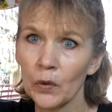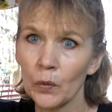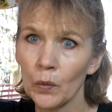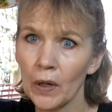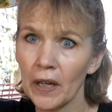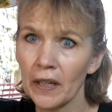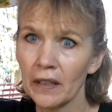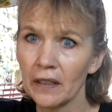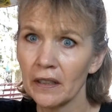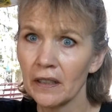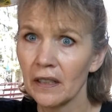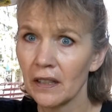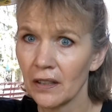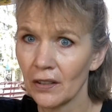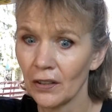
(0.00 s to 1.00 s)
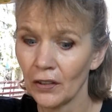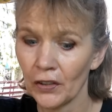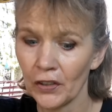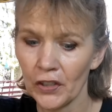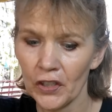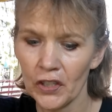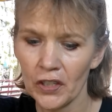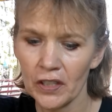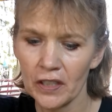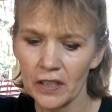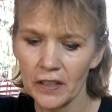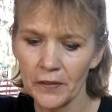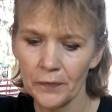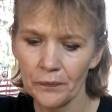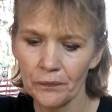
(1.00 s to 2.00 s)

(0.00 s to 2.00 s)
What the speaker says: one, the largest.